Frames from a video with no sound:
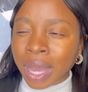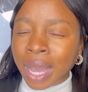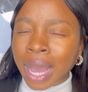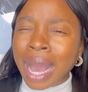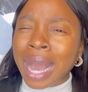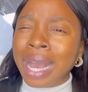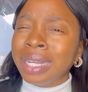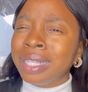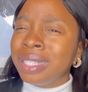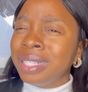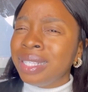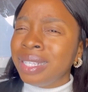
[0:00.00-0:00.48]

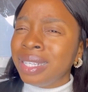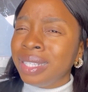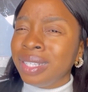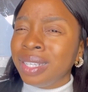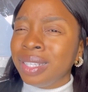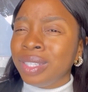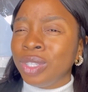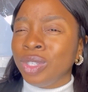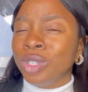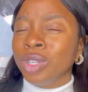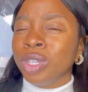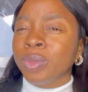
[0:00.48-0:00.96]
I did
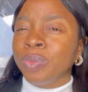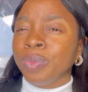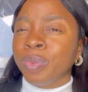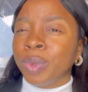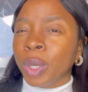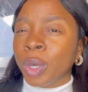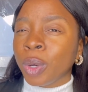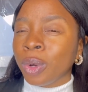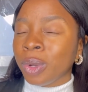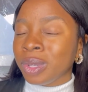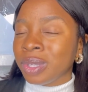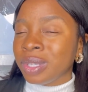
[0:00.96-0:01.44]
it just
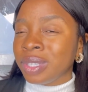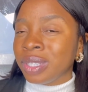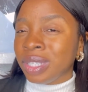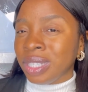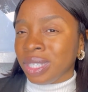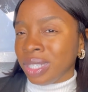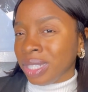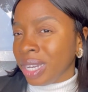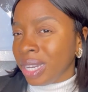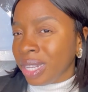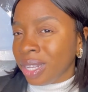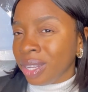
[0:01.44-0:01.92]
because
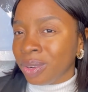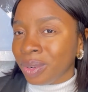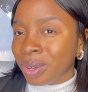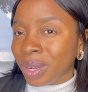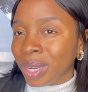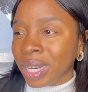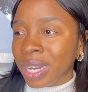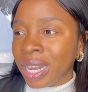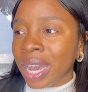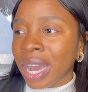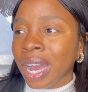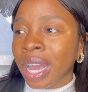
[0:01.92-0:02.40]

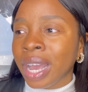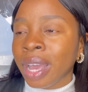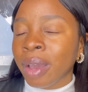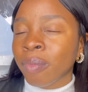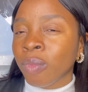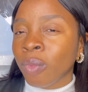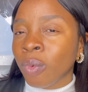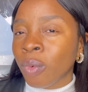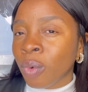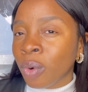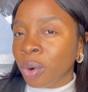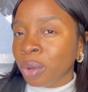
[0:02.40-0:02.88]
generally I
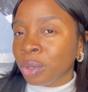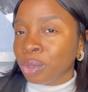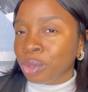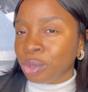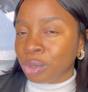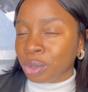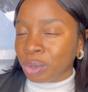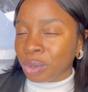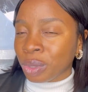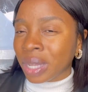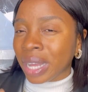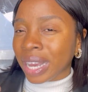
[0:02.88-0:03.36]
am one
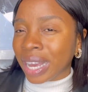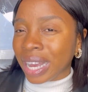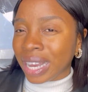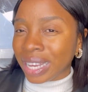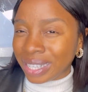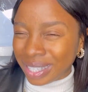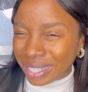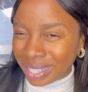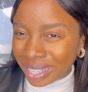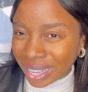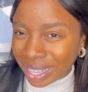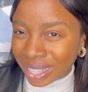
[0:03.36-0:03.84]
to, like I
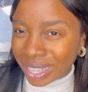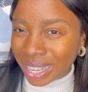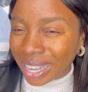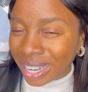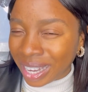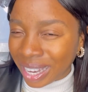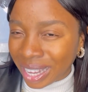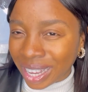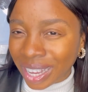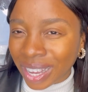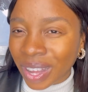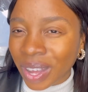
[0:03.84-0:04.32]
said
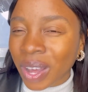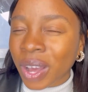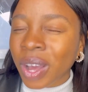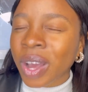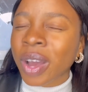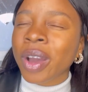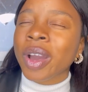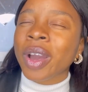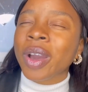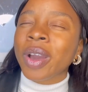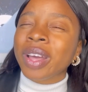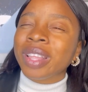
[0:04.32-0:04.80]
earlier,
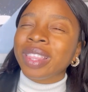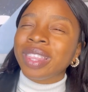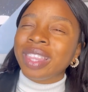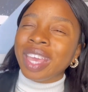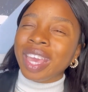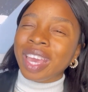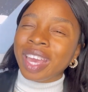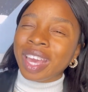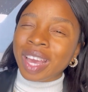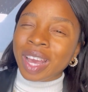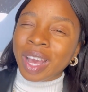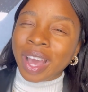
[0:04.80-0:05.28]

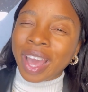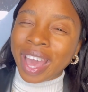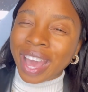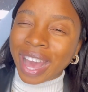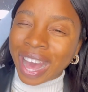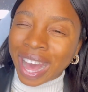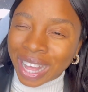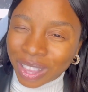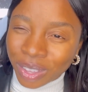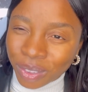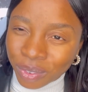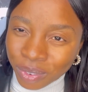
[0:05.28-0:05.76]
take
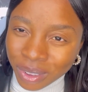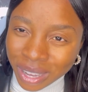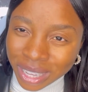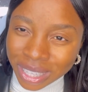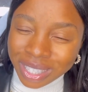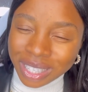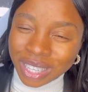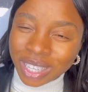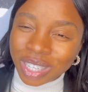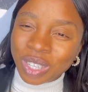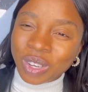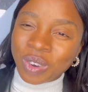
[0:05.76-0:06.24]

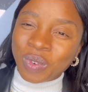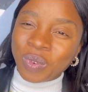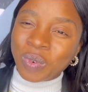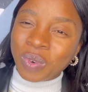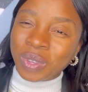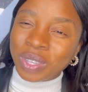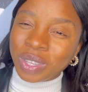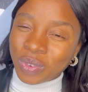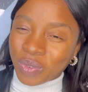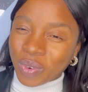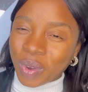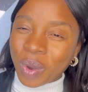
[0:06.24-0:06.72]
advantage of
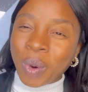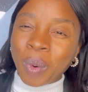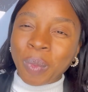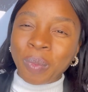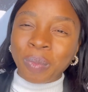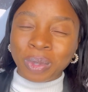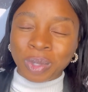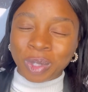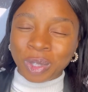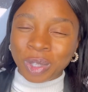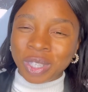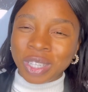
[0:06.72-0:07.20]
whatever
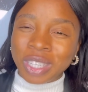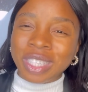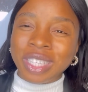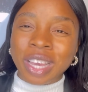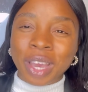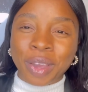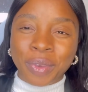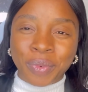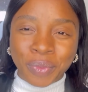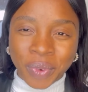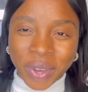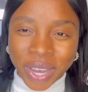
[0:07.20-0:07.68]
opportunity
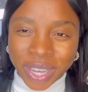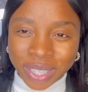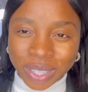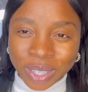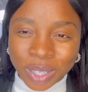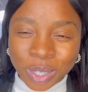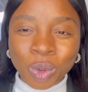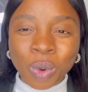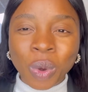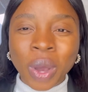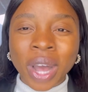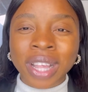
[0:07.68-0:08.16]
I find.
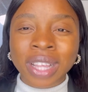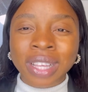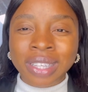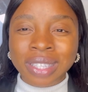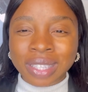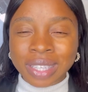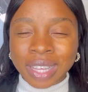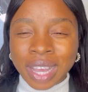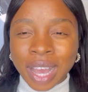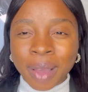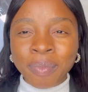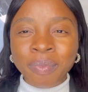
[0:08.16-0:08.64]
So at the
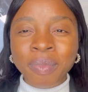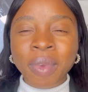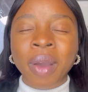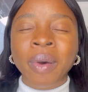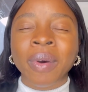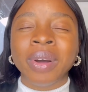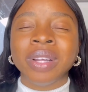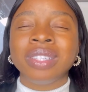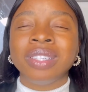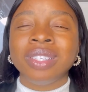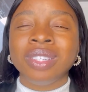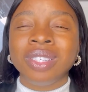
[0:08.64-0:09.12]
time,
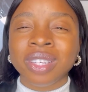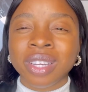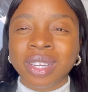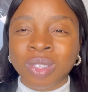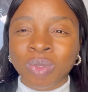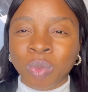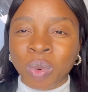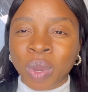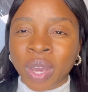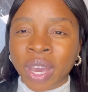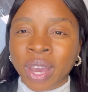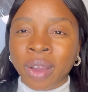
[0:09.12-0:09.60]
our
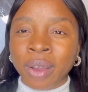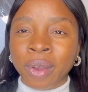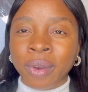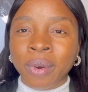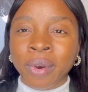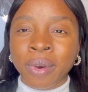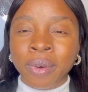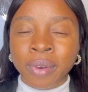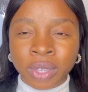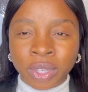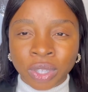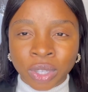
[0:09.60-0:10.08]
teachers were
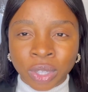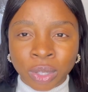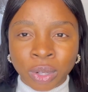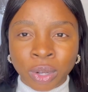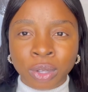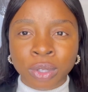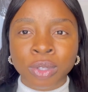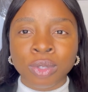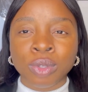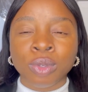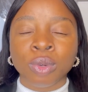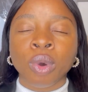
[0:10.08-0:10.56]
encouraging
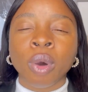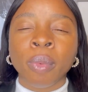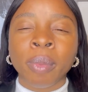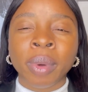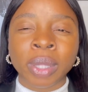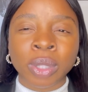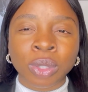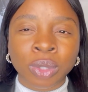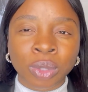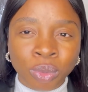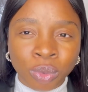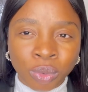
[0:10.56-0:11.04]
us to come
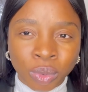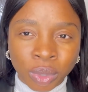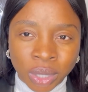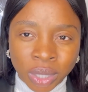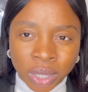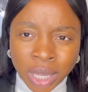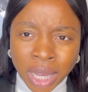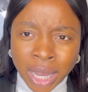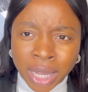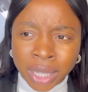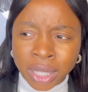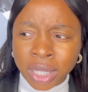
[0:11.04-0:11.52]
and do
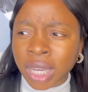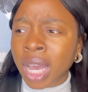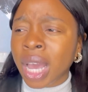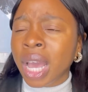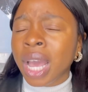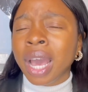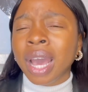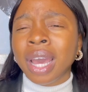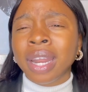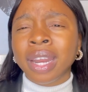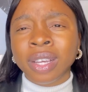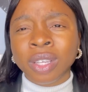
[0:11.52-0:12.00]
research,
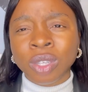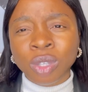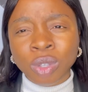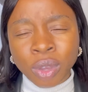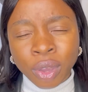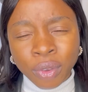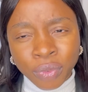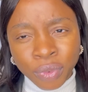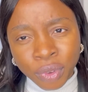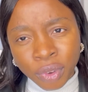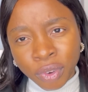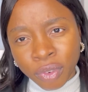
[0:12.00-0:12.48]
and I
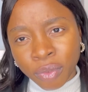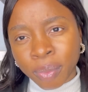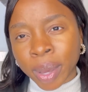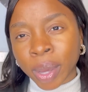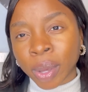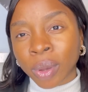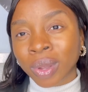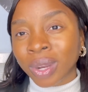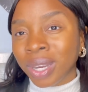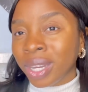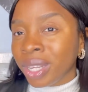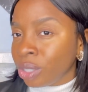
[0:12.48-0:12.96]
saw a few of my
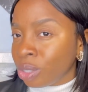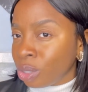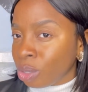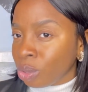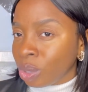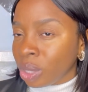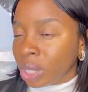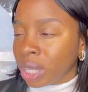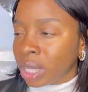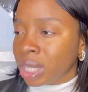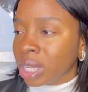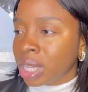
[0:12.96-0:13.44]
colleagues
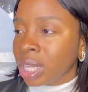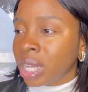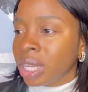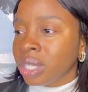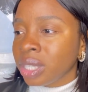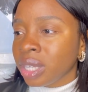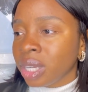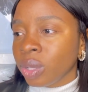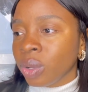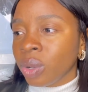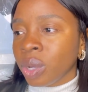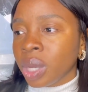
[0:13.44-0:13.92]
doing it, and I
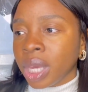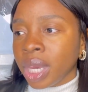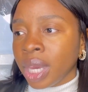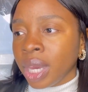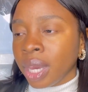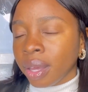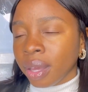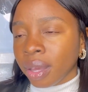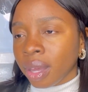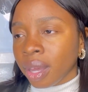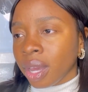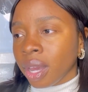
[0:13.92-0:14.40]
said, okay,
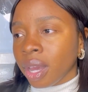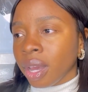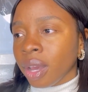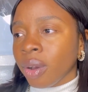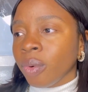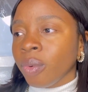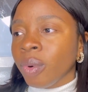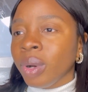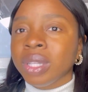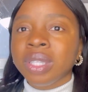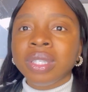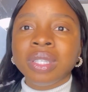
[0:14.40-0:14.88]

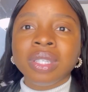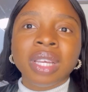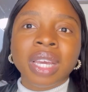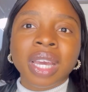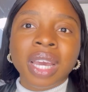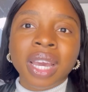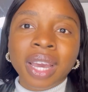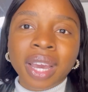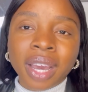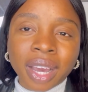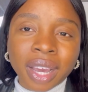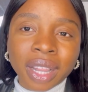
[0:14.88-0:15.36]
what the
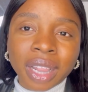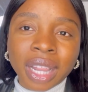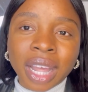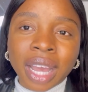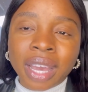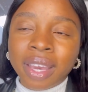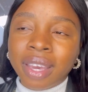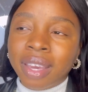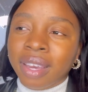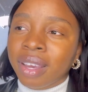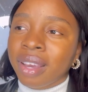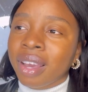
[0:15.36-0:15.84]
heck?
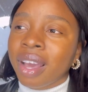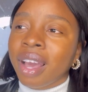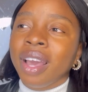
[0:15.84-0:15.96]
Like,